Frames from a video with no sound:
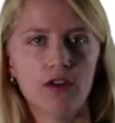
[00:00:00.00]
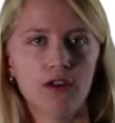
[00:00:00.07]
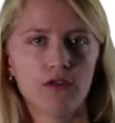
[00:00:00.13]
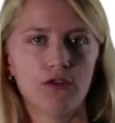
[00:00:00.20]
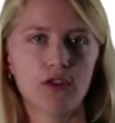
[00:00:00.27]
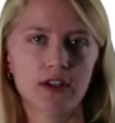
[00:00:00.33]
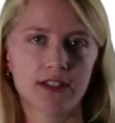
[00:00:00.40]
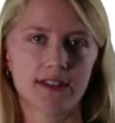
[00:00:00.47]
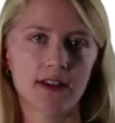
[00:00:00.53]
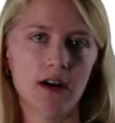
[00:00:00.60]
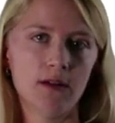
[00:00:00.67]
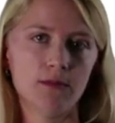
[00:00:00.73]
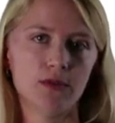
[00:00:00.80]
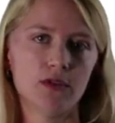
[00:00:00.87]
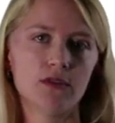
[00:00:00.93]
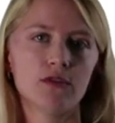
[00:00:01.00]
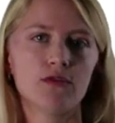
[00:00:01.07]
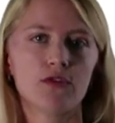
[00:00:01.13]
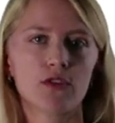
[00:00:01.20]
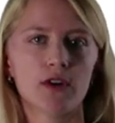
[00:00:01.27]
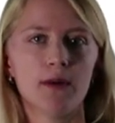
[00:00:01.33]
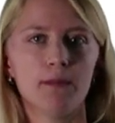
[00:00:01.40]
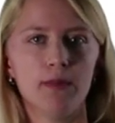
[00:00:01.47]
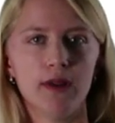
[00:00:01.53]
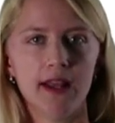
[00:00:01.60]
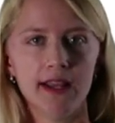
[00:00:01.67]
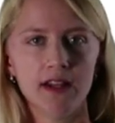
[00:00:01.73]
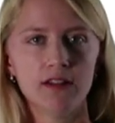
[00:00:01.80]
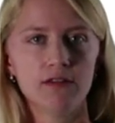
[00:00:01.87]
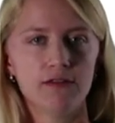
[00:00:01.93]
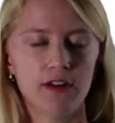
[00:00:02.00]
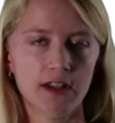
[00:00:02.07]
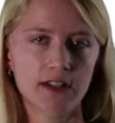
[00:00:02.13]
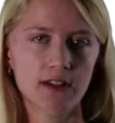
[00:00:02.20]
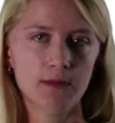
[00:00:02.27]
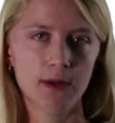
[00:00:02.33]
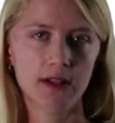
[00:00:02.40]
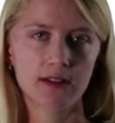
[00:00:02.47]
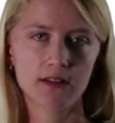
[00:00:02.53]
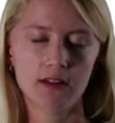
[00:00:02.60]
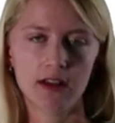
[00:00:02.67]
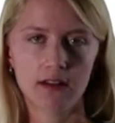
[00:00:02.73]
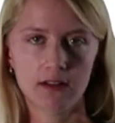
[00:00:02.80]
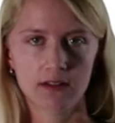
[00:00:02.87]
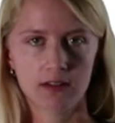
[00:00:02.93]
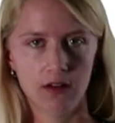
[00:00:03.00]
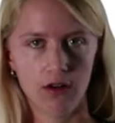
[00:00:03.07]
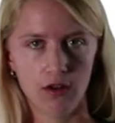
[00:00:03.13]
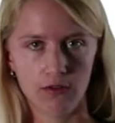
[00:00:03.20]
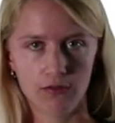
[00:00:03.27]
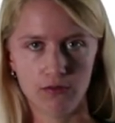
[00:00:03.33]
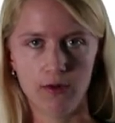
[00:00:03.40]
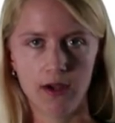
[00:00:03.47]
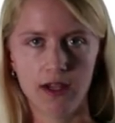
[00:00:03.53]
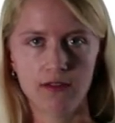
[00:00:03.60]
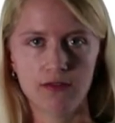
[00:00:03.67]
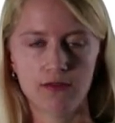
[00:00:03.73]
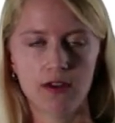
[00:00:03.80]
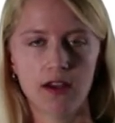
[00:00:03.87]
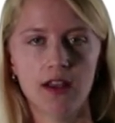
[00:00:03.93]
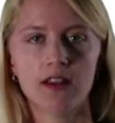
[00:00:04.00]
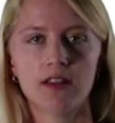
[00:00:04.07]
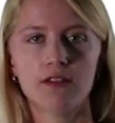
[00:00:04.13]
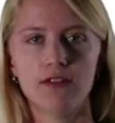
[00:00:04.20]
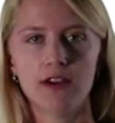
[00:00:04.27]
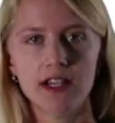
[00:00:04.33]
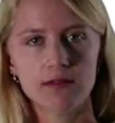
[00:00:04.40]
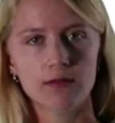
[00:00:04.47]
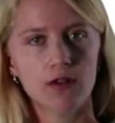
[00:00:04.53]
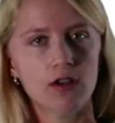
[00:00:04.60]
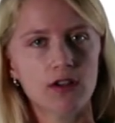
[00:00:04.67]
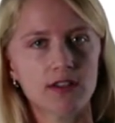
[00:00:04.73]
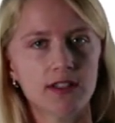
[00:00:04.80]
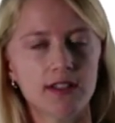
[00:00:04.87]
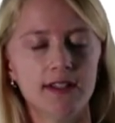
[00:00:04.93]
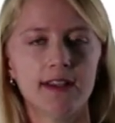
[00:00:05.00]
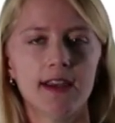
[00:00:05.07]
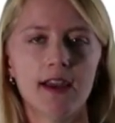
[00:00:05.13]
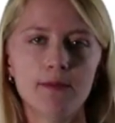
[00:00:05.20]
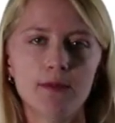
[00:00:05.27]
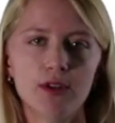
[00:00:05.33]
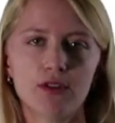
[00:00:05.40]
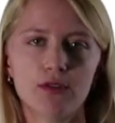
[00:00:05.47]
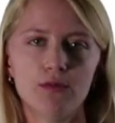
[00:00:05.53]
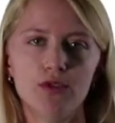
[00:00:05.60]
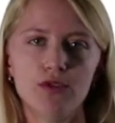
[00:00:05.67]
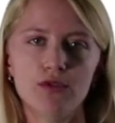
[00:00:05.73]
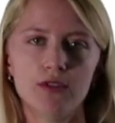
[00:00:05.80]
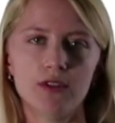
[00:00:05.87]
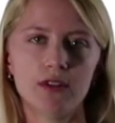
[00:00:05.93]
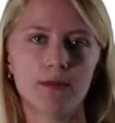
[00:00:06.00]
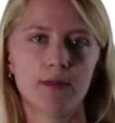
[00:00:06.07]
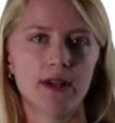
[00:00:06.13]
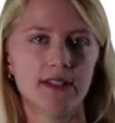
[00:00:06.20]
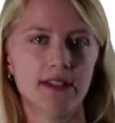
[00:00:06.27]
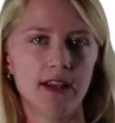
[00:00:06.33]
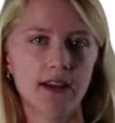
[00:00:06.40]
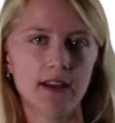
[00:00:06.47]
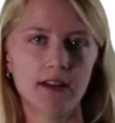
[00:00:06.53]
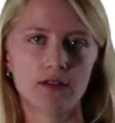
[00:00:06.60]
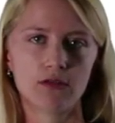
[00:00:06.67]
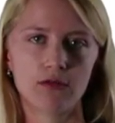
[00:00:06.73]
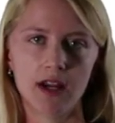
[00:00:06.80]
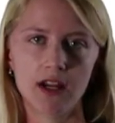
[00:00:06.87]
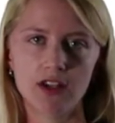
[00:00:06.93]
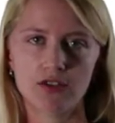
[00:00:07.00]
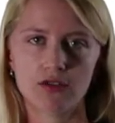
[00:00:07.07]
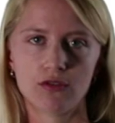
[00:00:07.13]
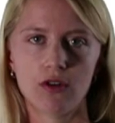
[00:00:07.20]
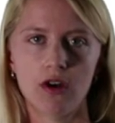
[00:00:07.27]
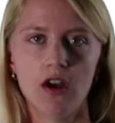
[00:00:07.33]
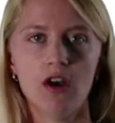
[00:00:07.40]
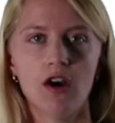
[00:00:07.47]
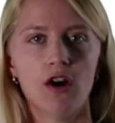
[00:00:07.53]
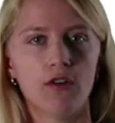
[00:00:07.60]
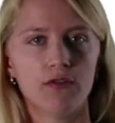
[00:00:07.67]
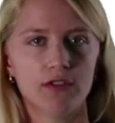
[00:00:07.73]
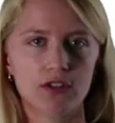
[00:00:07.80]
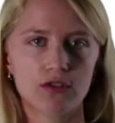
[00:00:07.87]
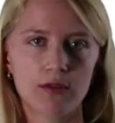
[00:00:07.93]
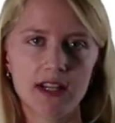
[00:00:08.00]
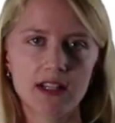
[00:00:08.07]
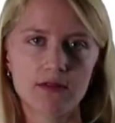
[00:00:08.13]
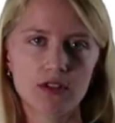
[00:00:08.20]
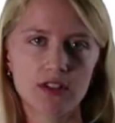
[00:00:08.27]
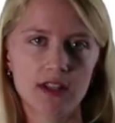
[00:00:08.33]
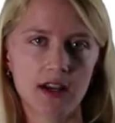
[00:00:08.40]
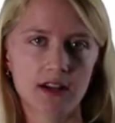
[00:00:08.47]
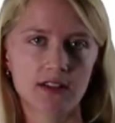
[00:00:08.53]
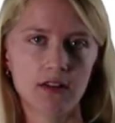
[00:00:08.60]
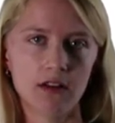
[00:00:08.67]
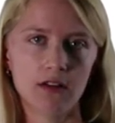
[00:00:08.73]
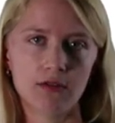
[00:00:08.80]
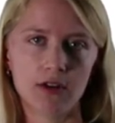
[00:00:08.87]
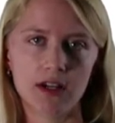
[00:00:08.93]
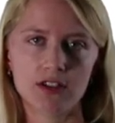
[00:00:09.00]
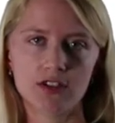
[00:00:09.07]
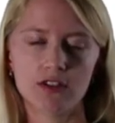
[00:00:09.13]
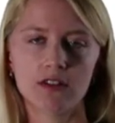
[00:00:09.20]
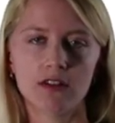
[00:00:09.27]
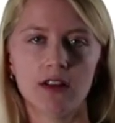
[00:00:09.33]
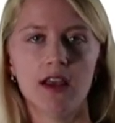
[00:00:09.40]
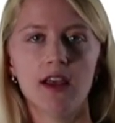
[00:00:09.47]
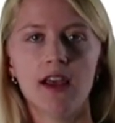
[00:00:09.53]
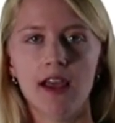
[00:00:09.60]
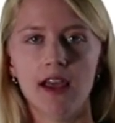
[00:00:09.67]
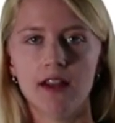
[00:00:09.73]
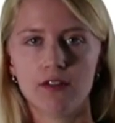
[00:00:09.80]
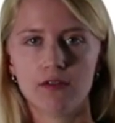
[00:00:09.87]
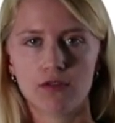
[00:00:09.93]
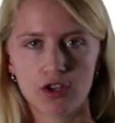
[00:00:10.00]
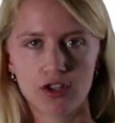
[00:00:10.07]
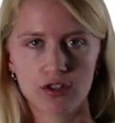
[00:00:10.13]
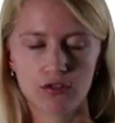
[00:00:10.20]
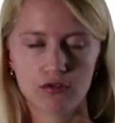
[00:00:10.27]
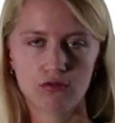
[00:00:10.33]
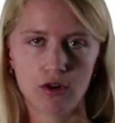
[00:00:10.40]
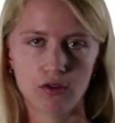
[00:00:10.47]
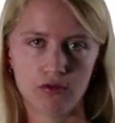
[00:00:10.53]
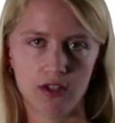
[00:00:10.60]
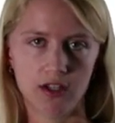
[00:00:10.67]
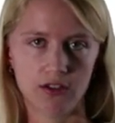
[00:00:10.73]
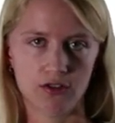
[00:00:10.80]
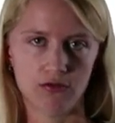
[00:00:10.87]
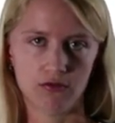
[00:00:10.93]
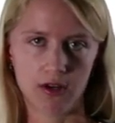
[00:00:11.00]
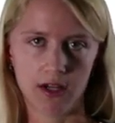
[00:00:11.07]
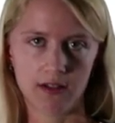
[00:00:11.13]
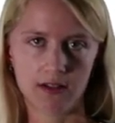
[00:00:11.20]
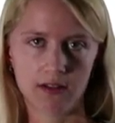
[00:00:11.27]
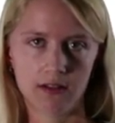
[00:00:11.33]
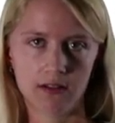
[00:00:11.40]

For example, for a plane fundamental loft wave, the phase velocity can be computed by taking the ratio of the transverse acceleration and the vertical rotation rate.